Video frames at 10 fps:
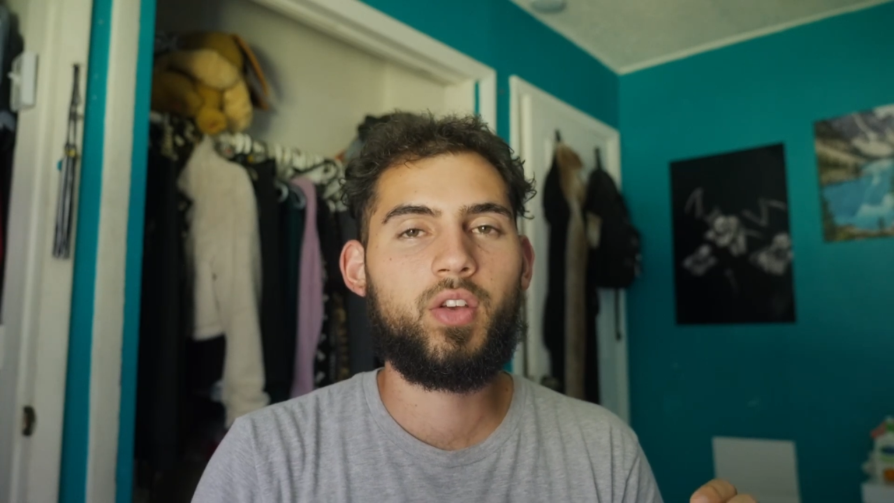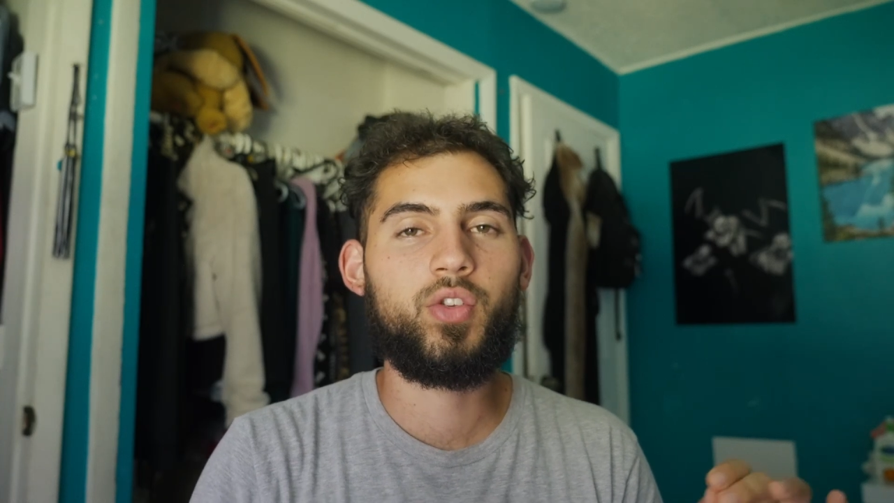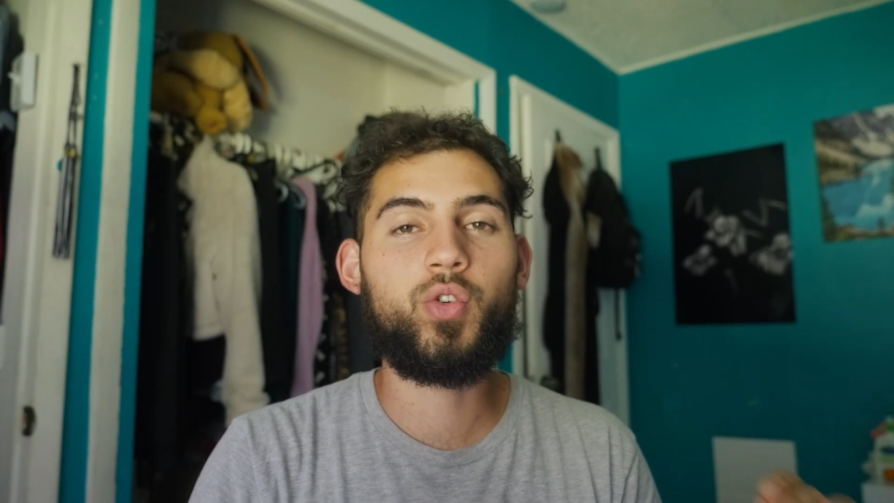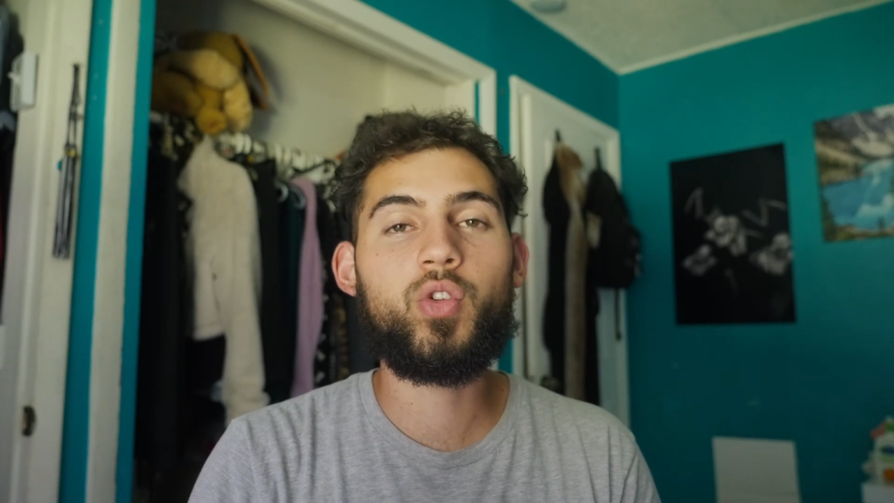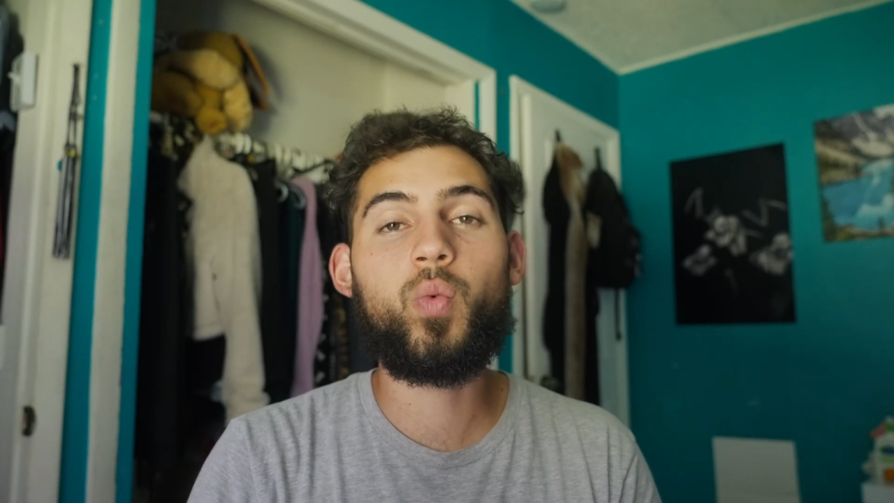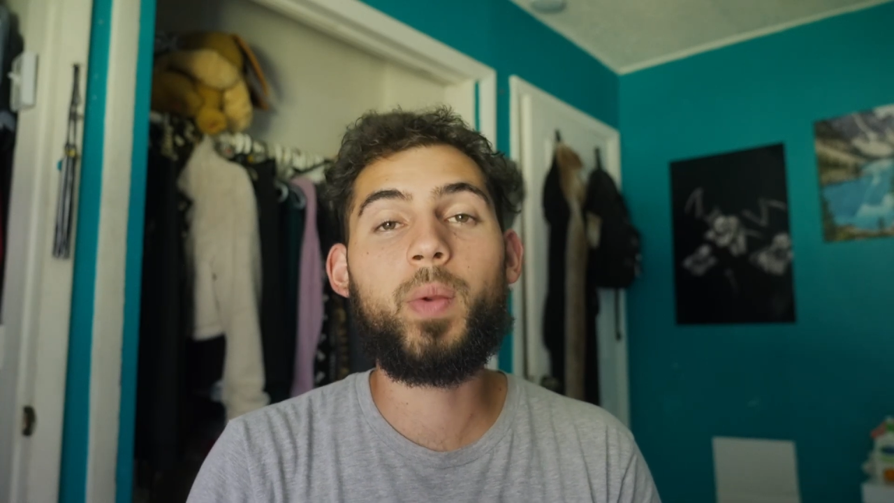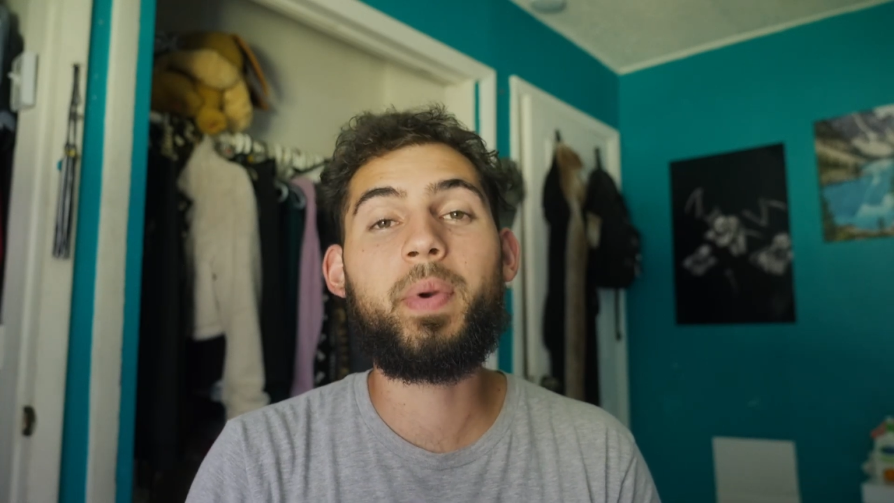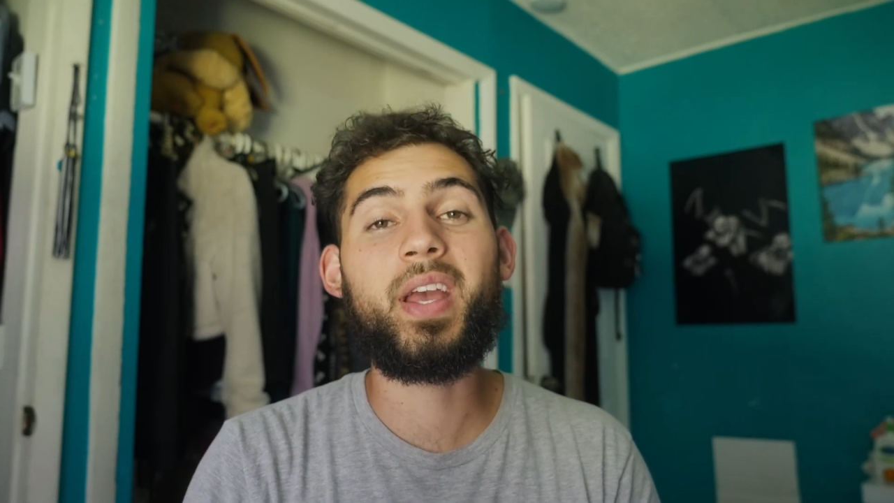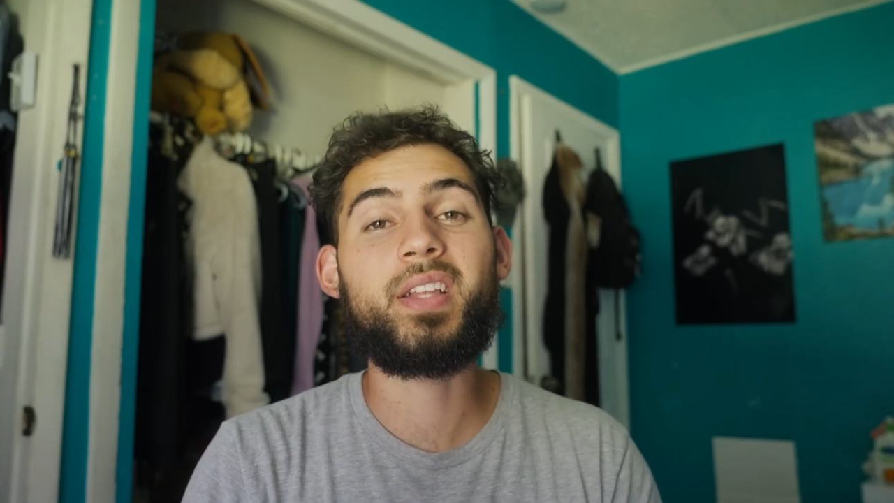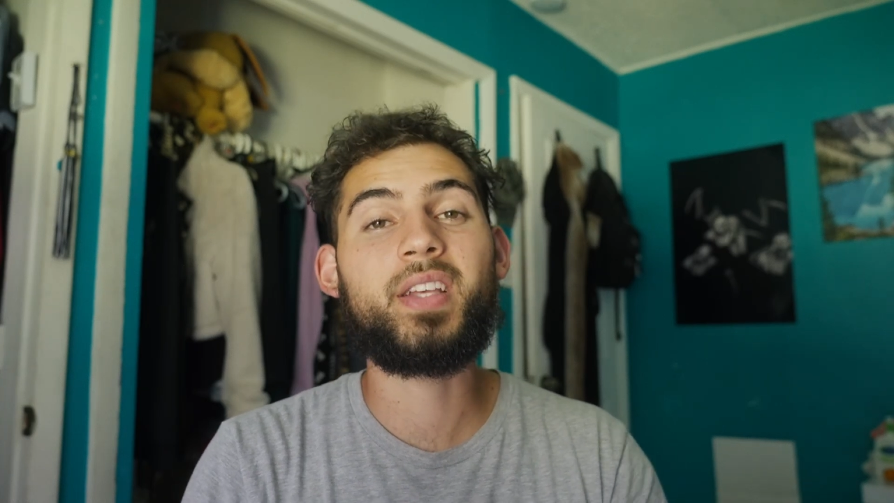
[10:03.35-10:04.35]
you're the one
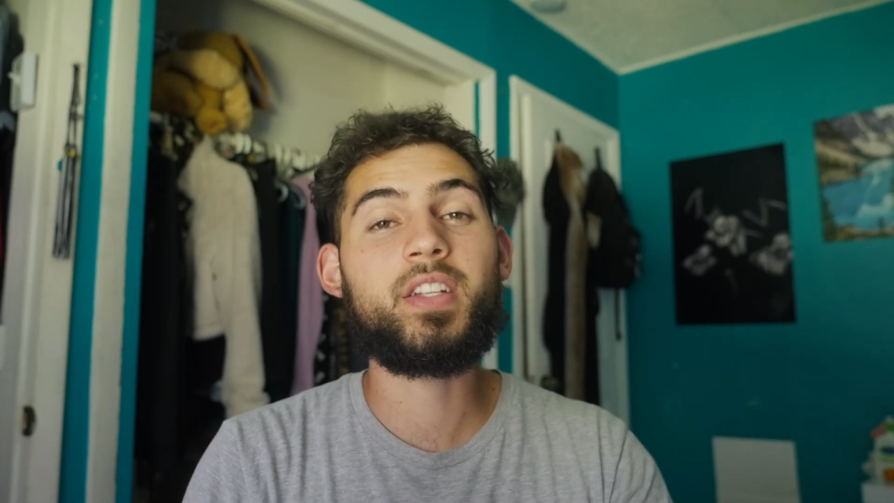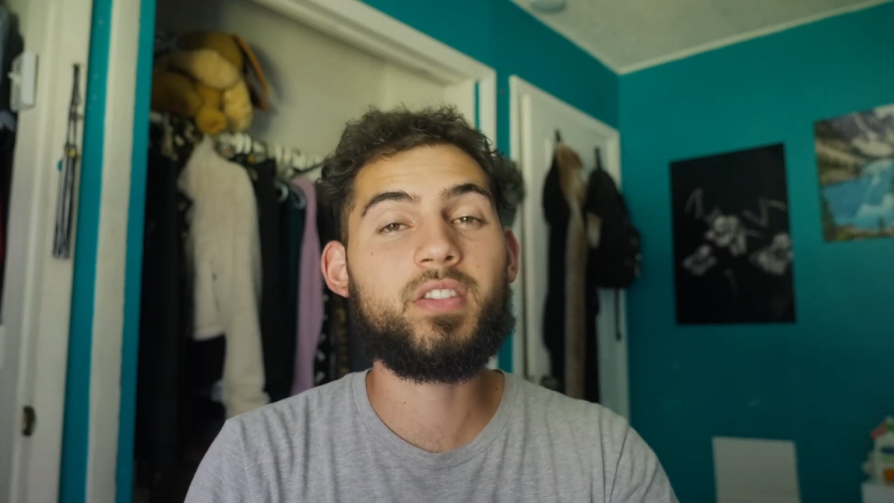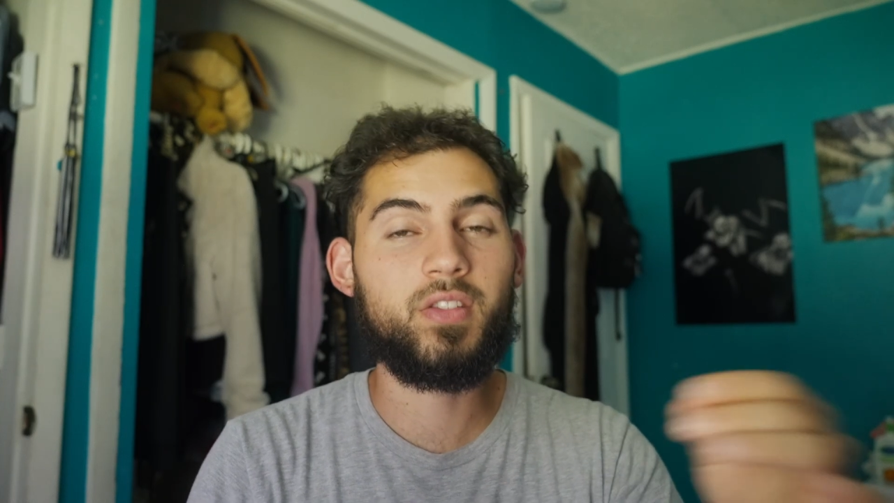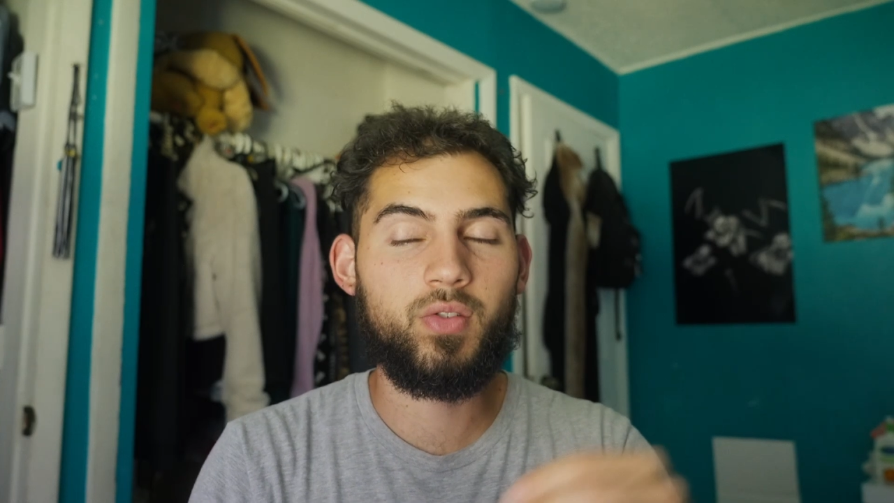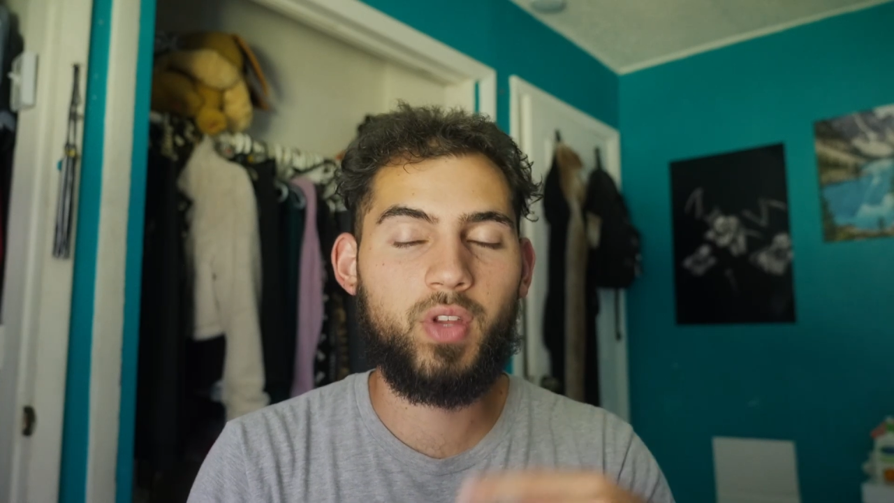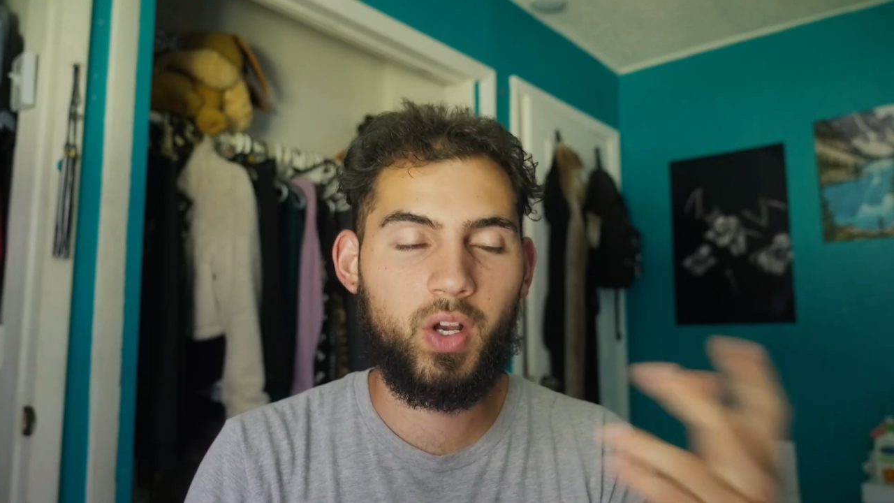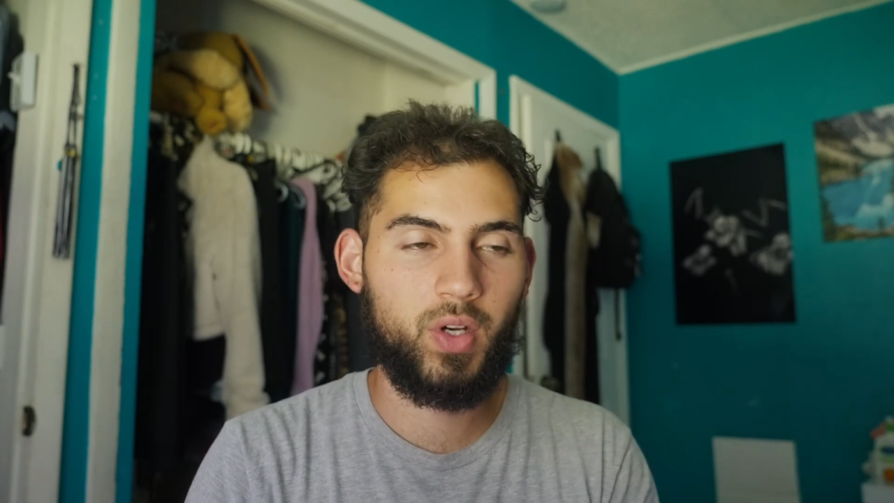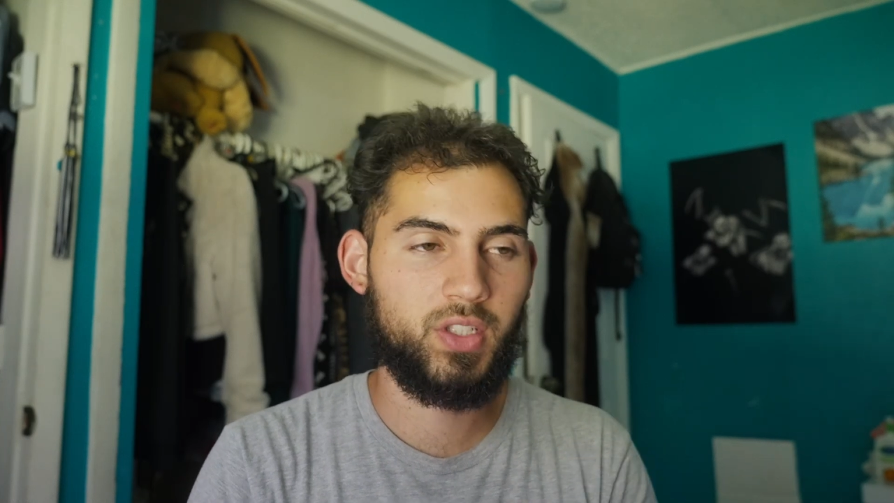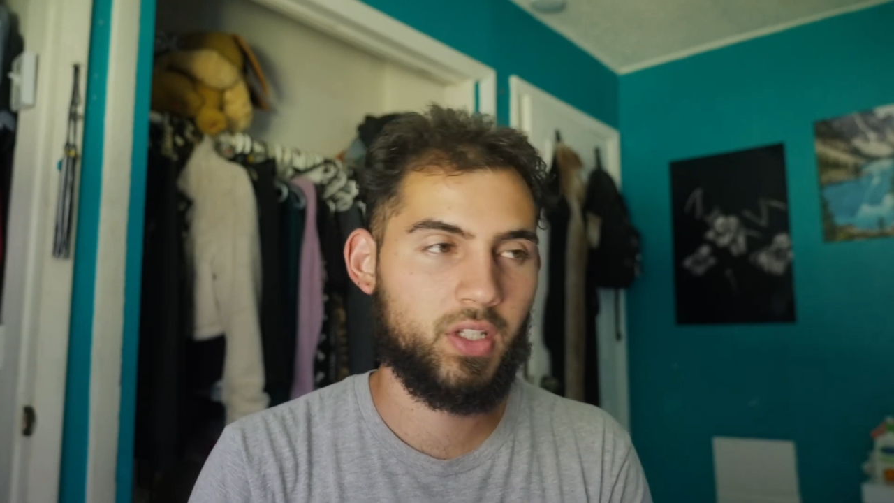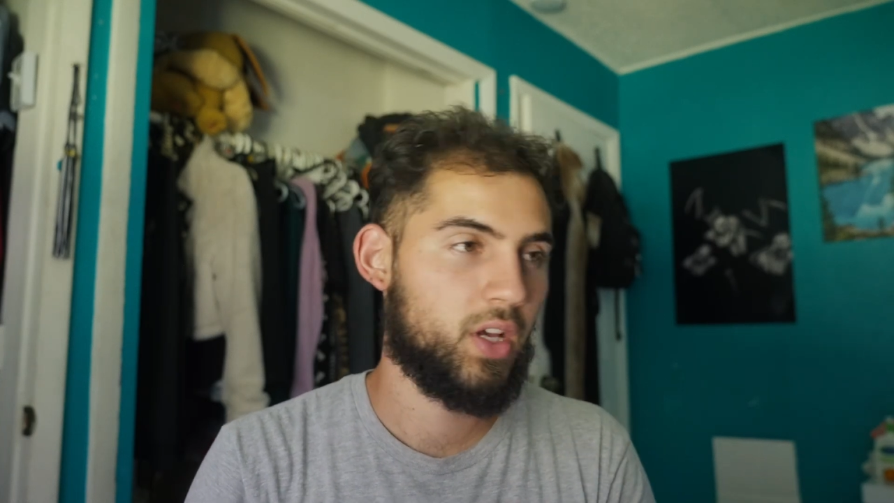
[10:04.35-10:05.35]
paying attention to that
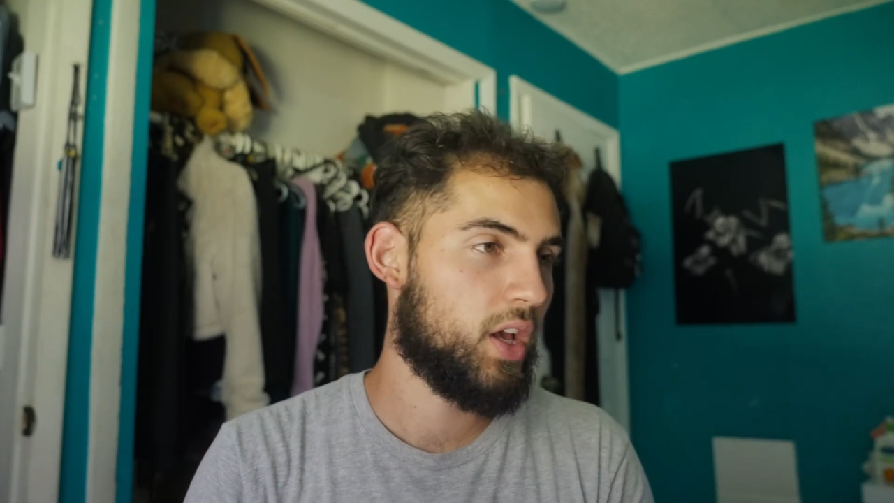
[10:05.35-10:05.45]
question.